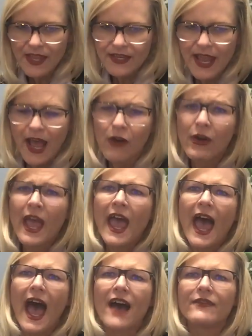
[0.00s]
Now,
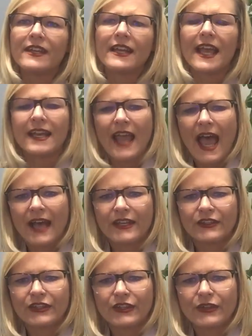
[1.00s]
having an
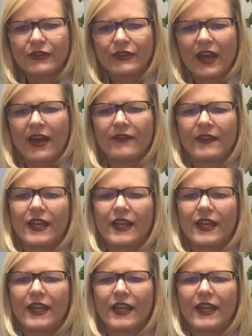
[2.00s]
attitude of